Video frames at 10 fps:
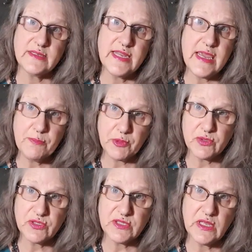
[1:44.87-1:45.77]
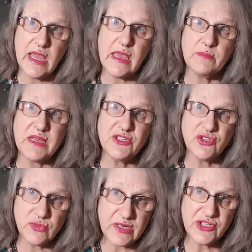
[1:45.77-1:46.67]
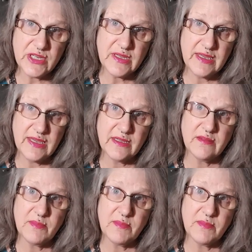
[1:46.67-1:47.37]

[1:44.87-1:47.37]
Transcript: tapers and my stretching kit,